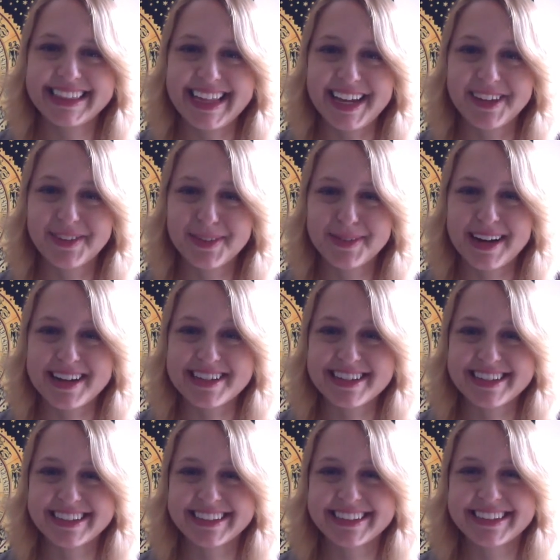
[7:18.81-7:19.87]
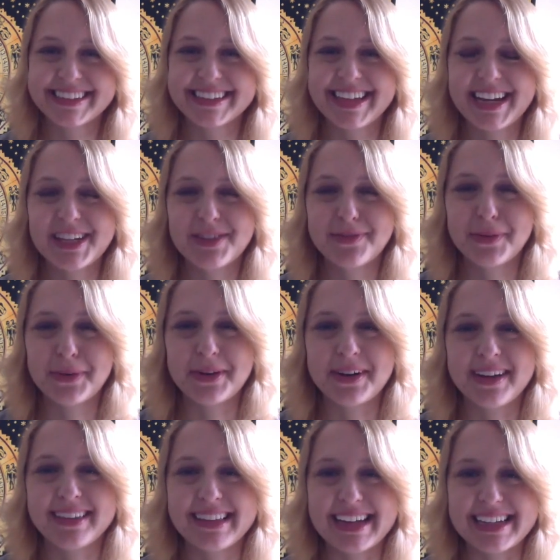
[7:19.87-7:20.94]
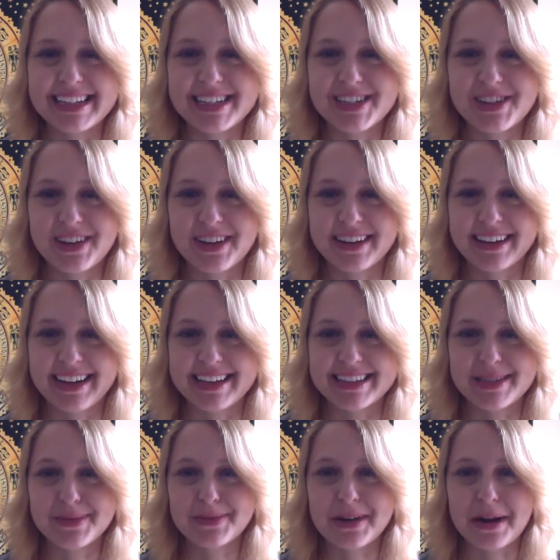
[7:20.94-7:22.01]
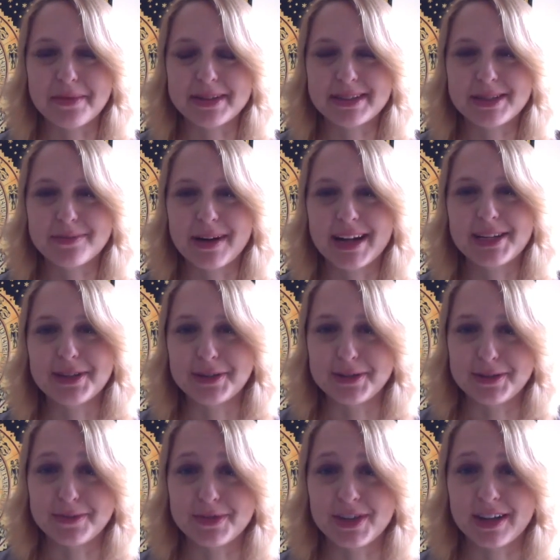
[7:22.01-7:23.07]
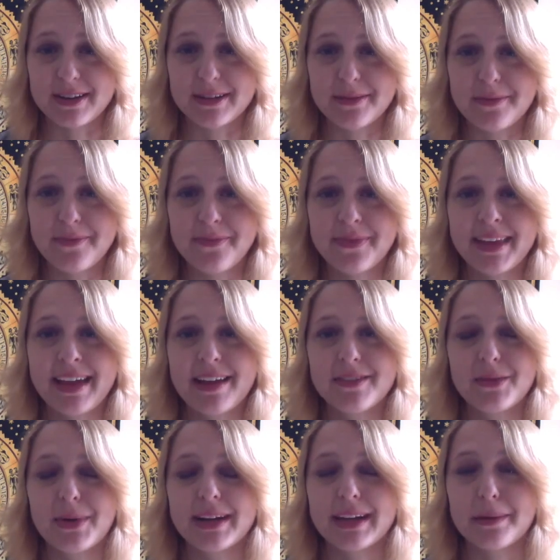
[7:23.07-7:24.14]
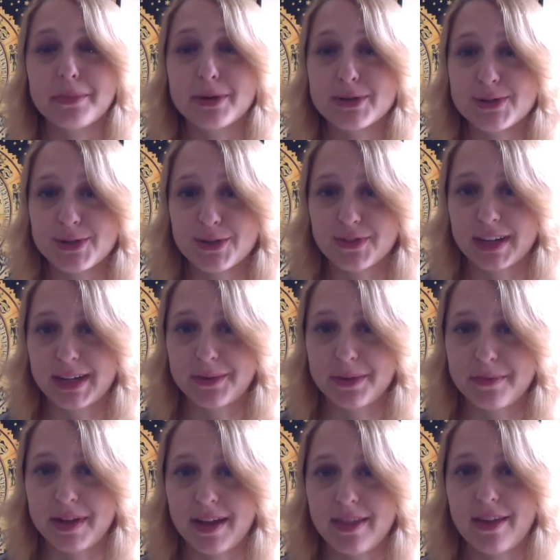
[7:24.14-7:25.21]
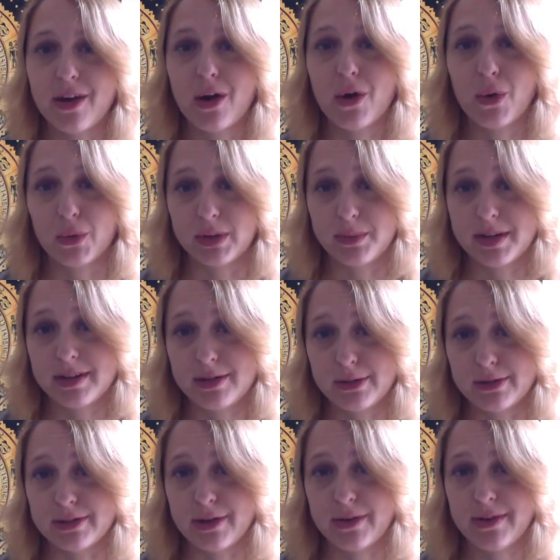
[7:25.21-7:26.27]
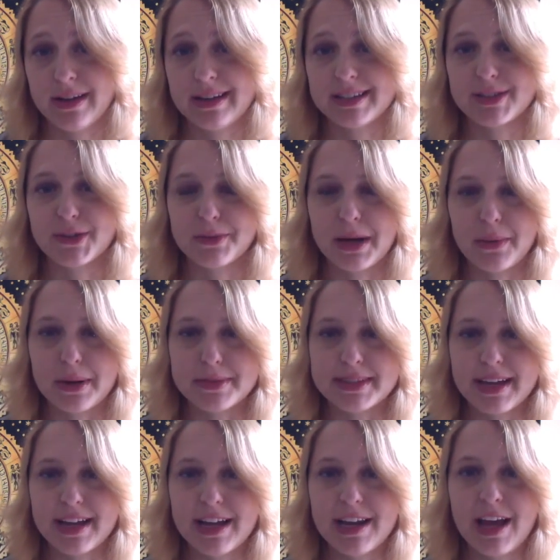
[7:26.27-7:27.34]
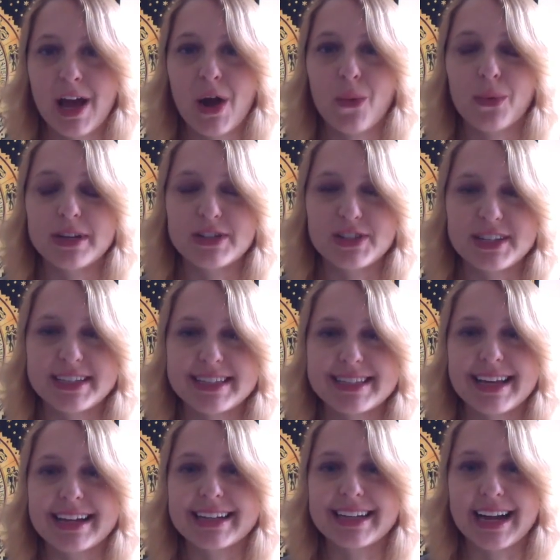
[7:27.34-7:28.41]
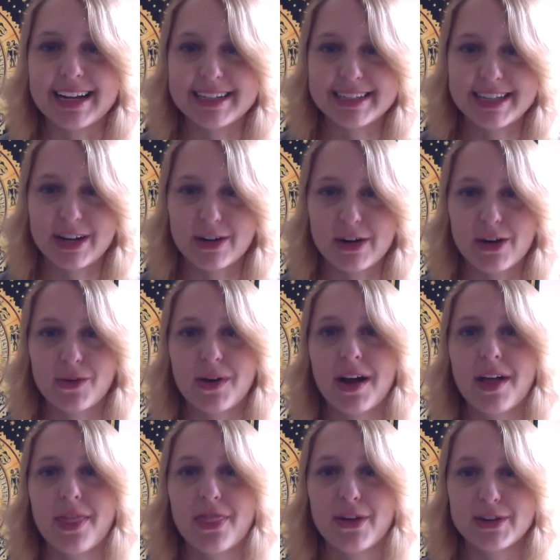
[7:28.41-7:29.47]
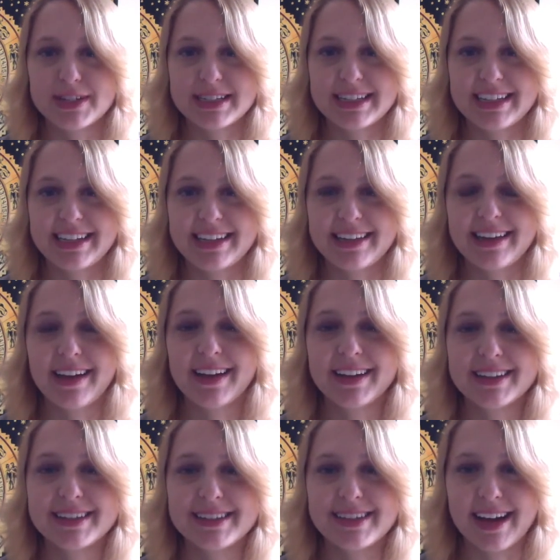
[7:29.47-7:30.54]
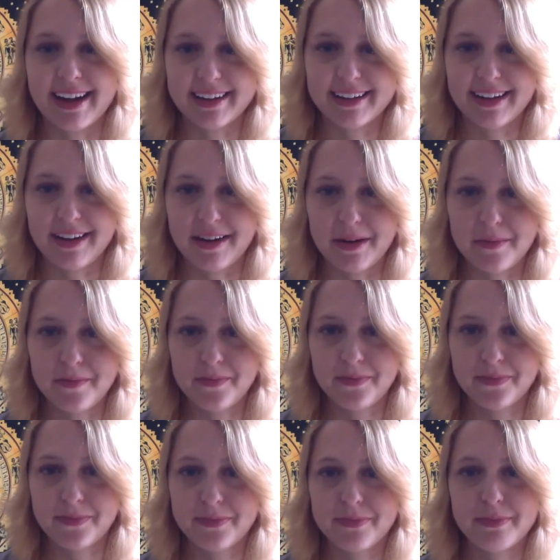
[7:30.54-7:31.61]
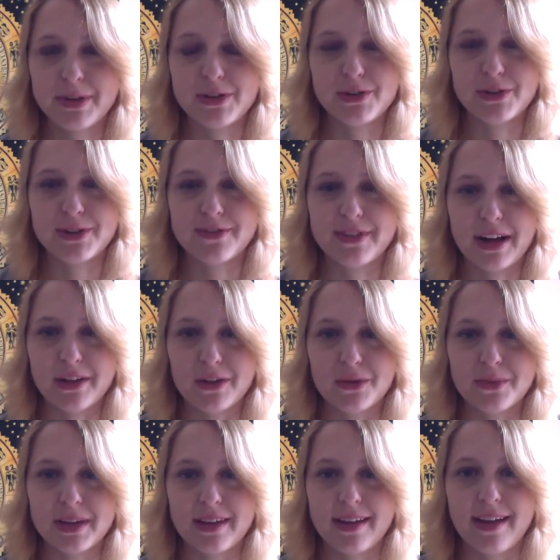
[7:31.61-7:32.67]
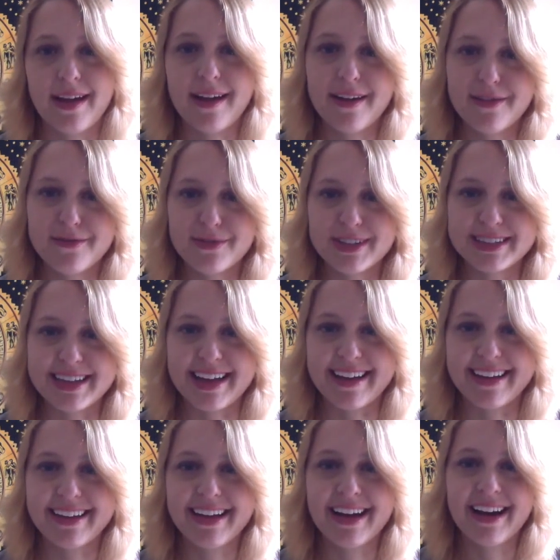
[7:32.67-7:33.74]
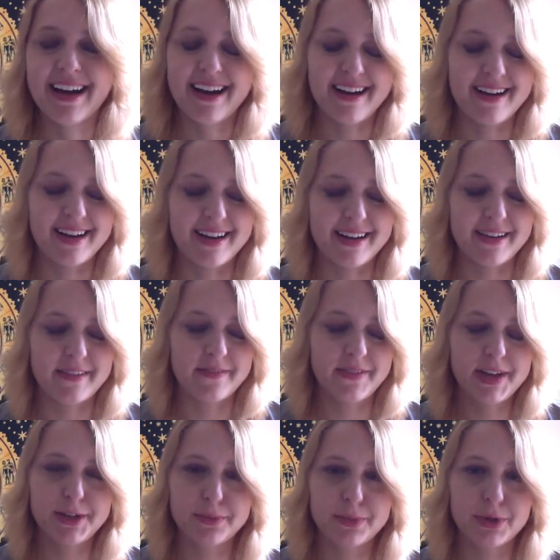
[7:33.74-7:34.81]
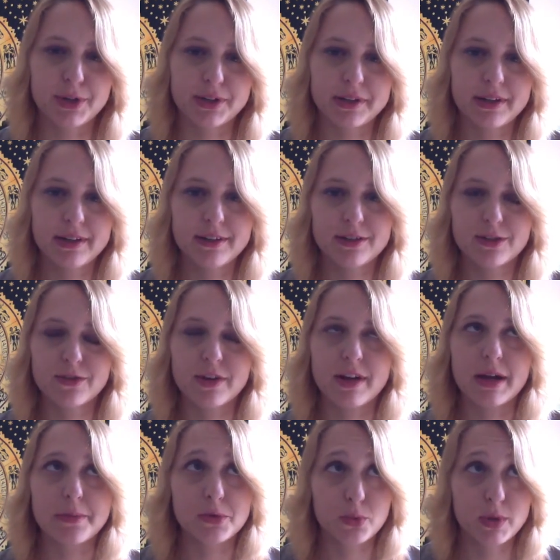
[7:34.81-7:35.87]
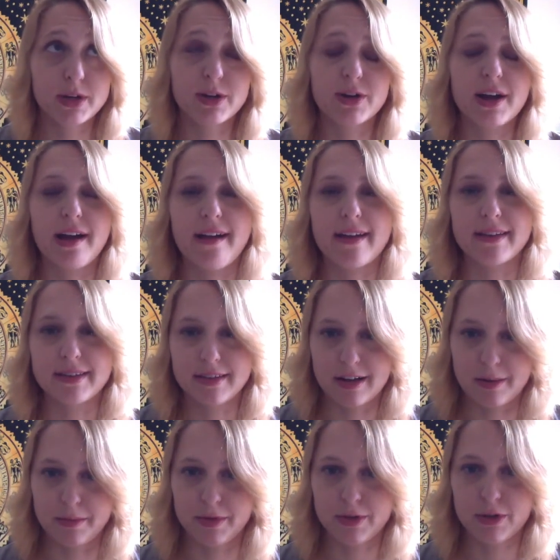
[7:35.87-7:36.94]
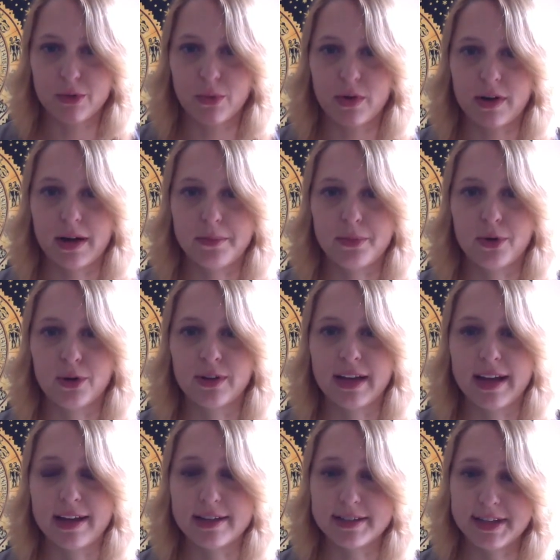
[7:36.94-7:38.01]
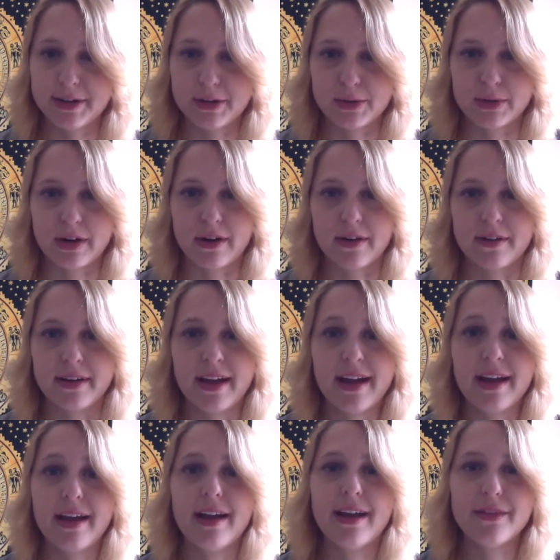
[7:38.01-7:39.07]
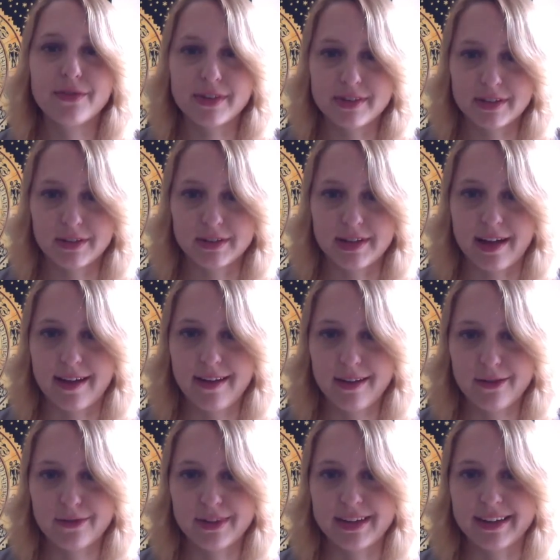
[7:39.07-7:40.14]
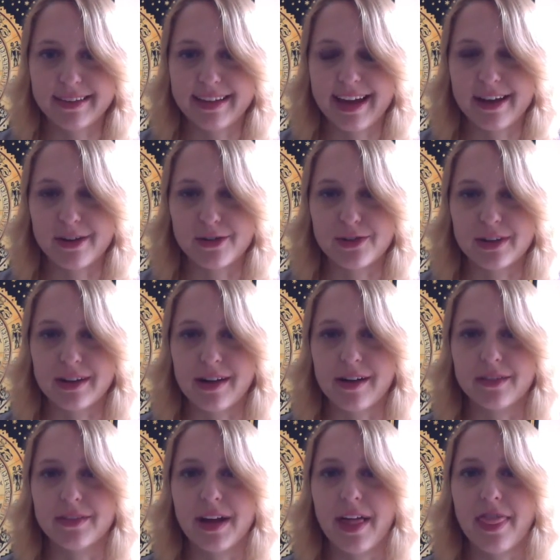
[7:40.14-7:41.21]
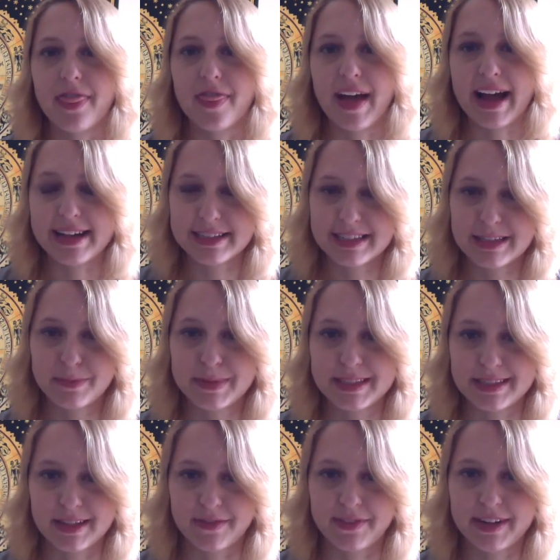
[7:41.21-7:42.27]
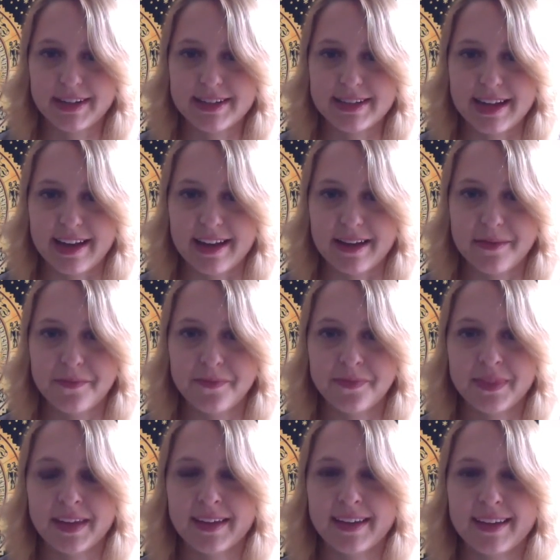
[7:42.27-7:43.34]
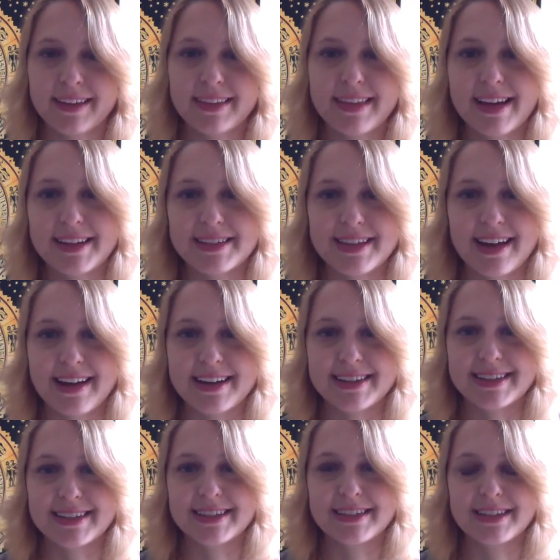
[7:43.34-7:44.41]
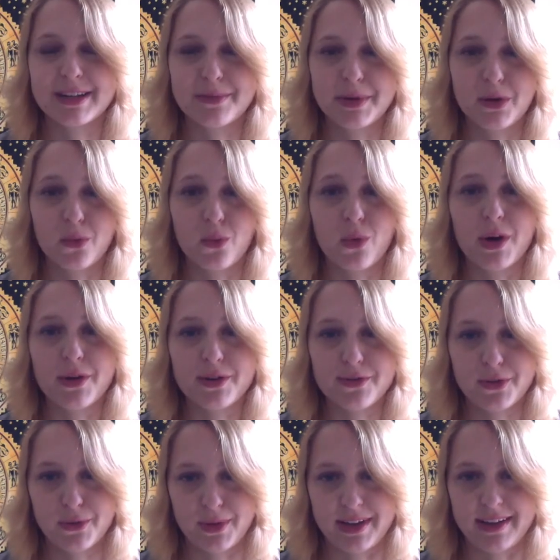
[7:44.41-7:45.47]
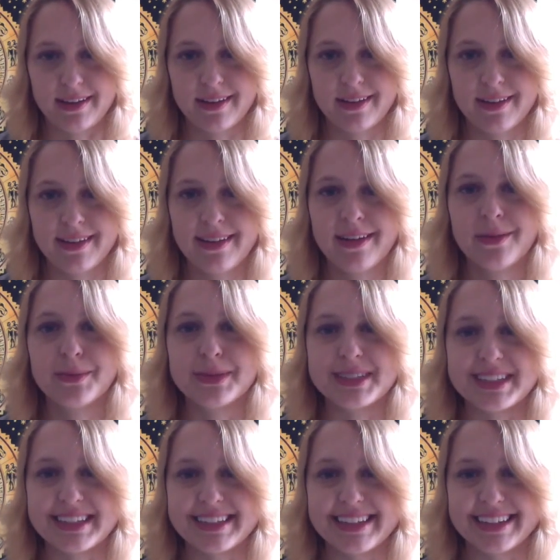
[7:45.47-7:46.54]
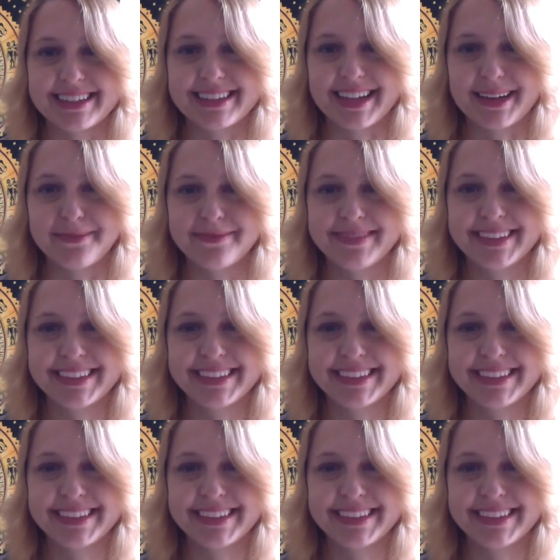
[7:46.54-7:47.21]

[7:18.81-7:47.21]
Thanks for watching. Thanks for liking, sharing, and subscribing to my YouTube channel. If you want to get a personal reading with me, the only way to do so is through my website, which is gaiatarot 13com Be sure to follow me every day on Facebook, Instagram, Twitter, and Tumblr, where I pull a tarot card every single day, reading the energy of that specific day. Thanks, guys. It's going to be a wonderful week. We'll see you next time.